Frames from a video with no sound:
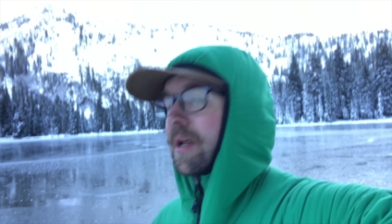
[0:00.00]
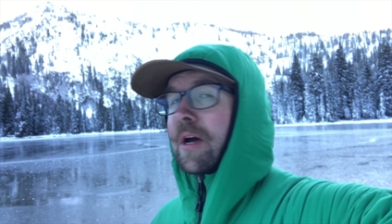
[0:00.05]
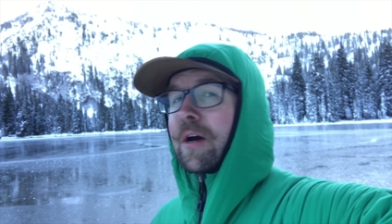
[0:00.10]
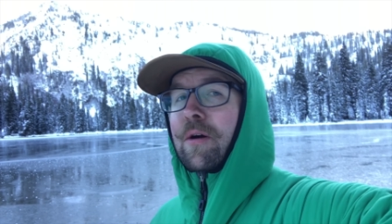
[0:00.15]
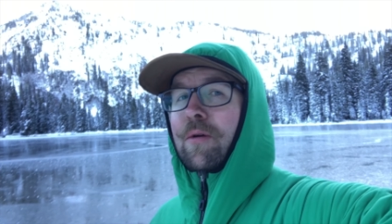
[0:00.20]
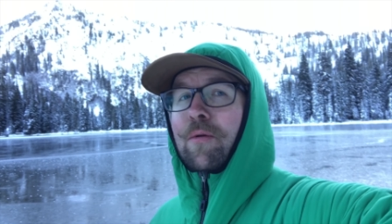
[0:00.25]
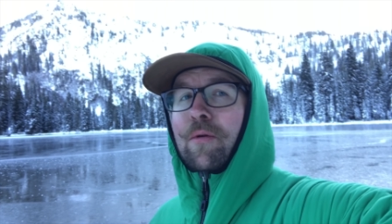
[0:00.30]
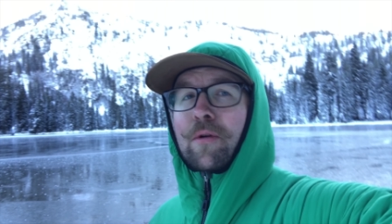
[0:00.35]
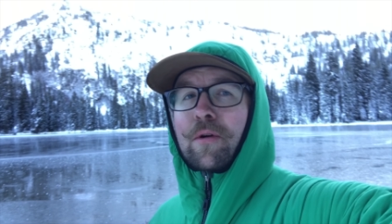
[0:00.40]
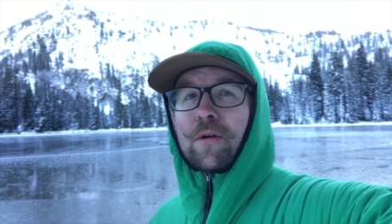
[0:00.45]
now
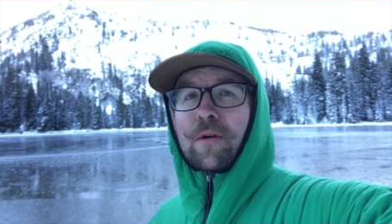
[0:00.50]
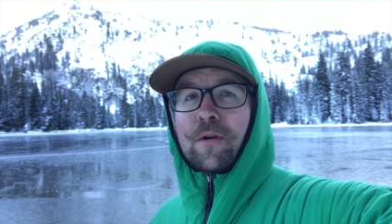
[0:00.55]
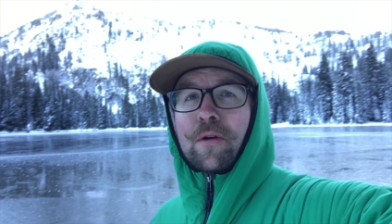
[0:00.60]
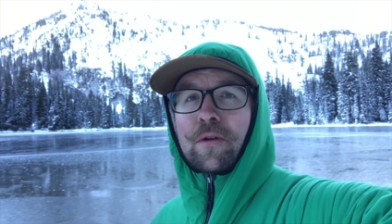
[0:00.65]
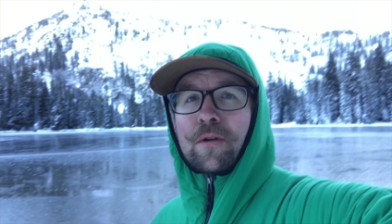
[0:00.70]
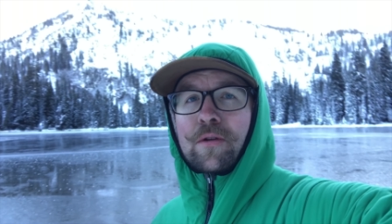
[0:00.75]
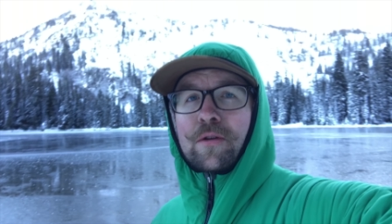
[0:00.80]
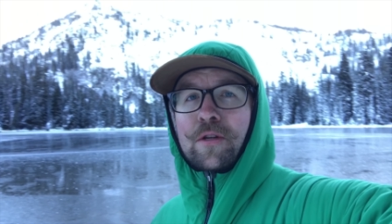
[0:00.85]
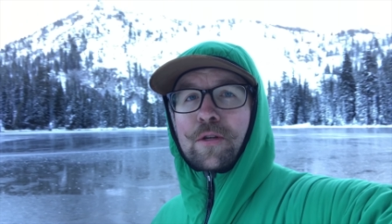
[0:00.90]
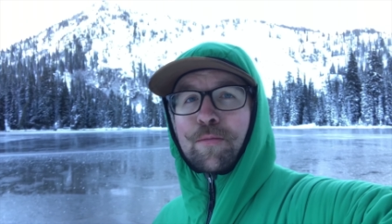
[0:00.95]
we're
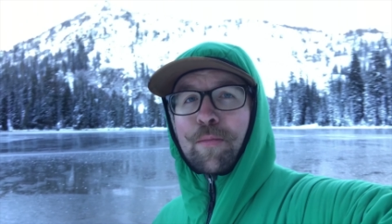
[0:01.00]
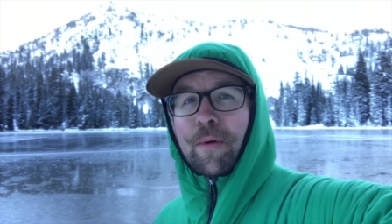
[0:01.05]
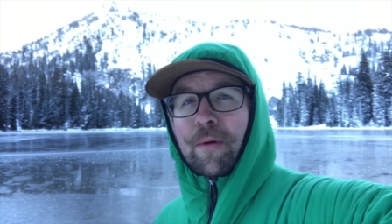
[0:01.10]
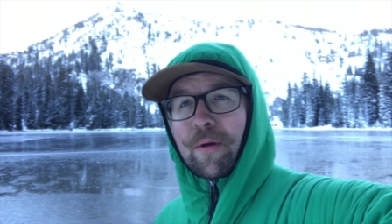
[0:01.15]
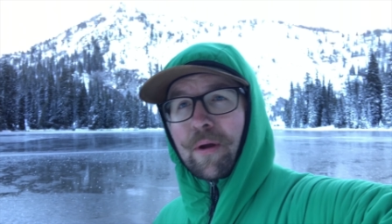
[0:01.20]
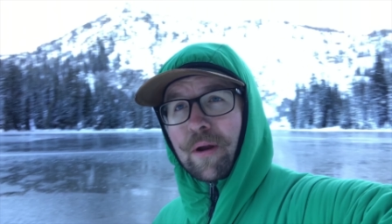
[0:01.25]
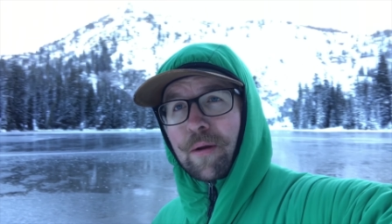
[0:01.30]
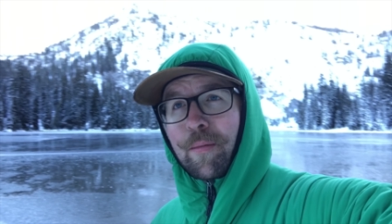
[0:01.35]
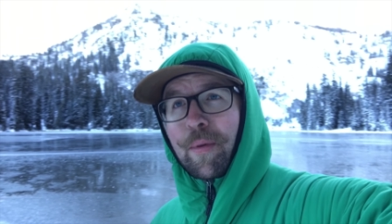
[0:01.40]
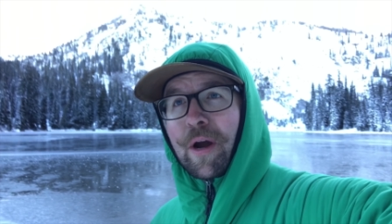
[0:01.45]
just
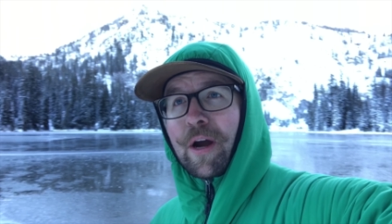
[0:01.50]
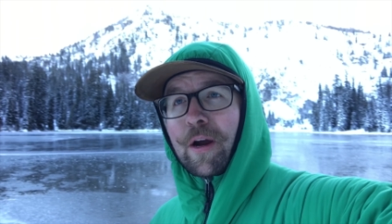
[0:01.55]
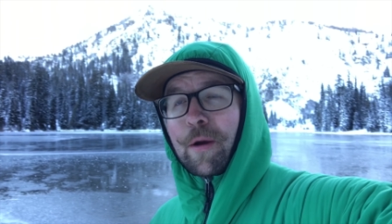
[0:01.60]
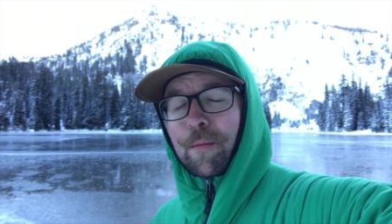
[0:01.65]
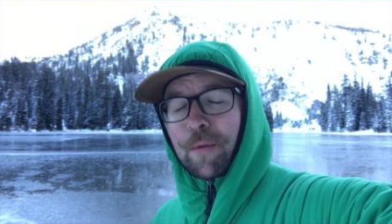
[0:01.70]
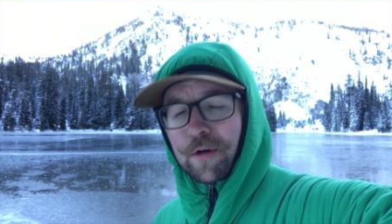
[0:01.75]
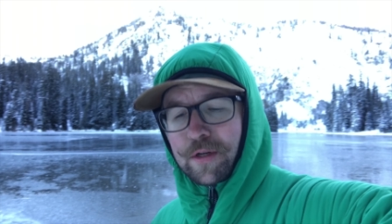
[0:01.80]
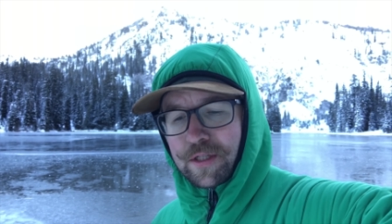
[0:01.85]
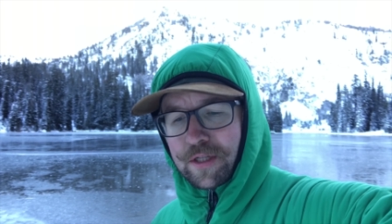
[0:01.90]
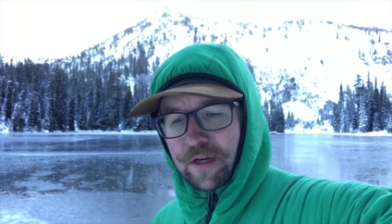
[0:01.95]
gonna pack up
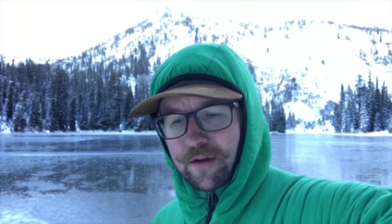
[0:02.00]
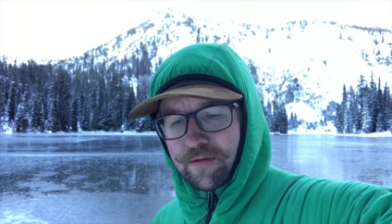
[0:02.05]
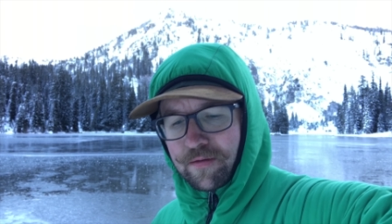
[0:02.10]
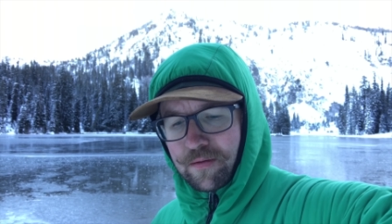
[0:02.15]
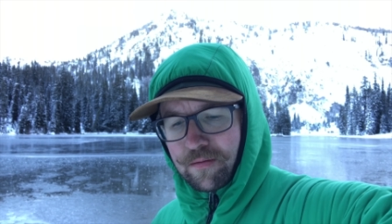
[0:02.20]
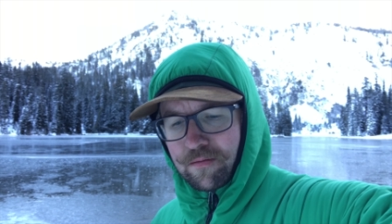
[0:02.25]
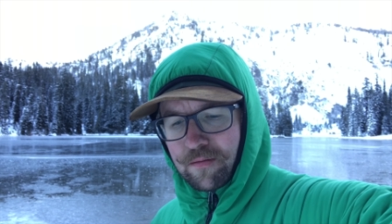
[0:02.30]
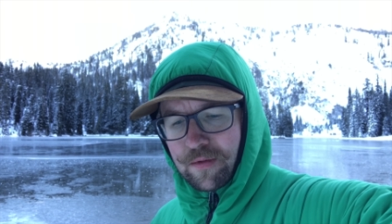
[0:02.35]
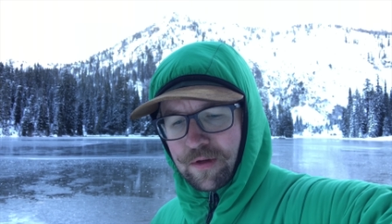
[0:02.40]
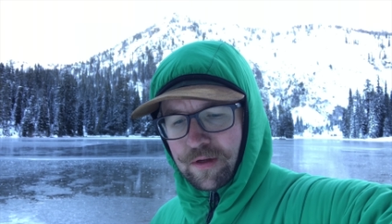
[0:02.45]
our stuff
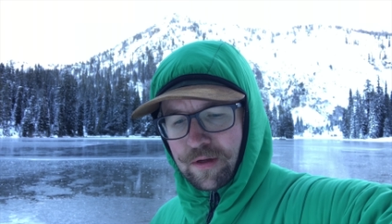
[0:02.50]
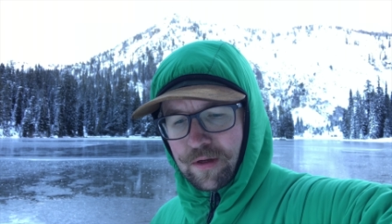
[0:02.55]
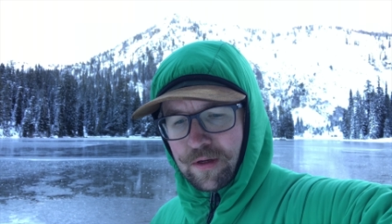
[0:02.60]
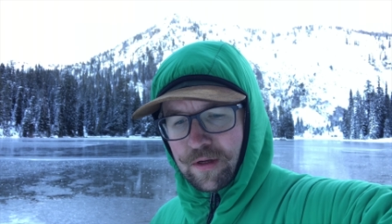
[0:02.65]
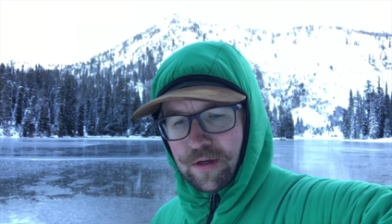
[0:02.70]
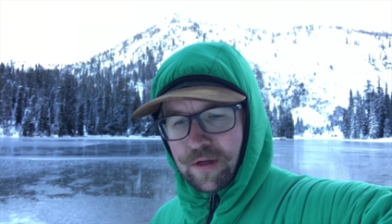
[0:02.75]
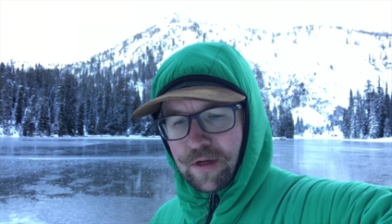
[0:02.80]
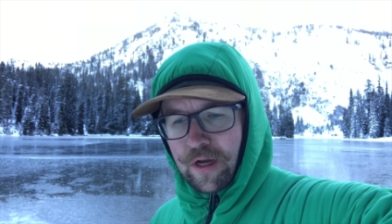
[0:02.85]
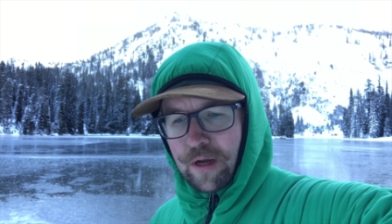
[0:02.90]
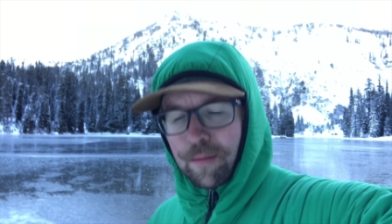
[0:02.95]
and
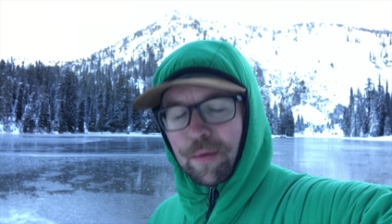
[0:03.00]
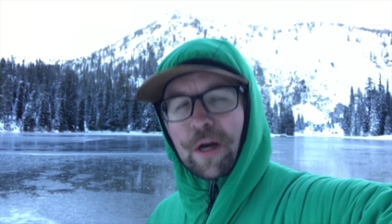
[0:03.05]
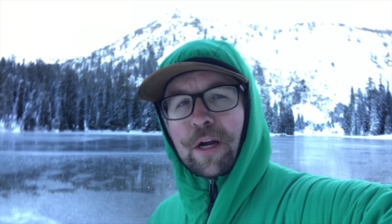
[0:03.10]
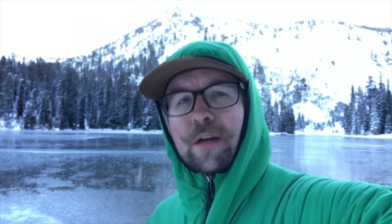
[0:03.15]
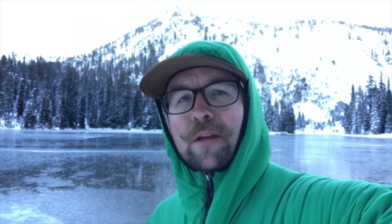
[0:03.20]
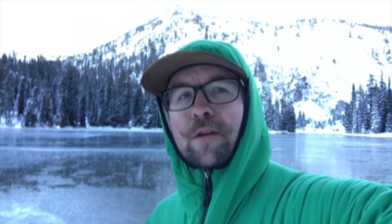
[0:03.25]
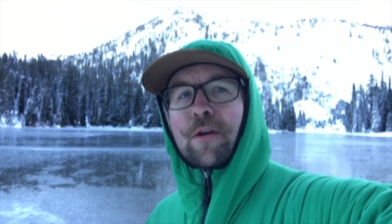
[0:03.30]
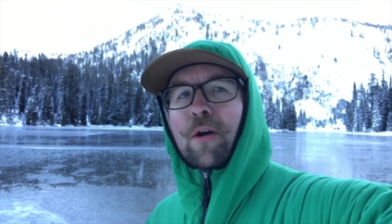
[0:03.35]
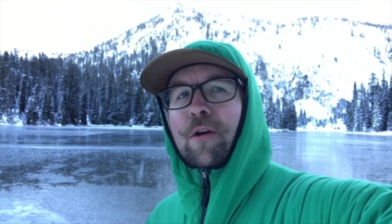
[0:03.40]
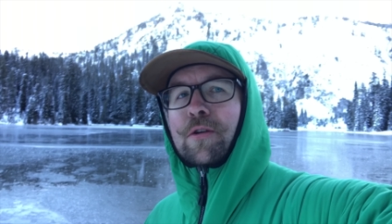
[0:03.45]
head back to
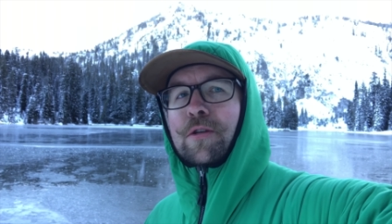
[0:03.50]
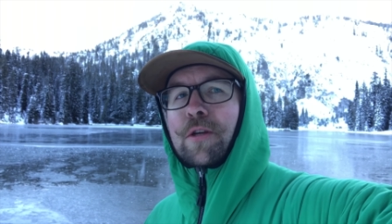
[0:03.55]
the car.